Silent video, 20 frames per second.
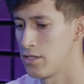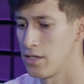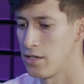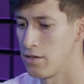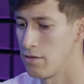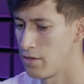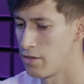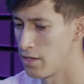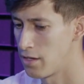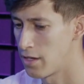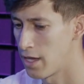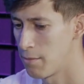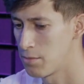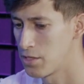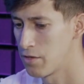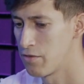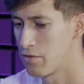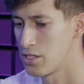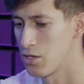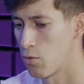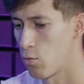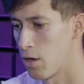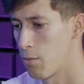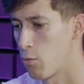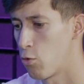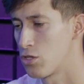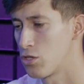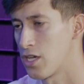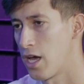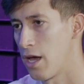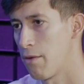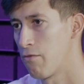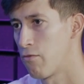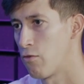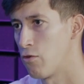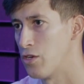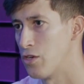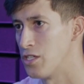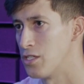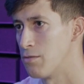He he came to visit one more time
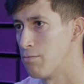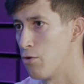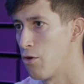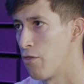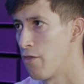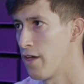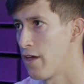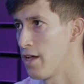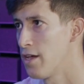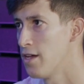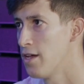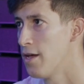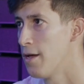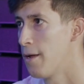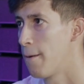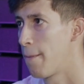for his birthday,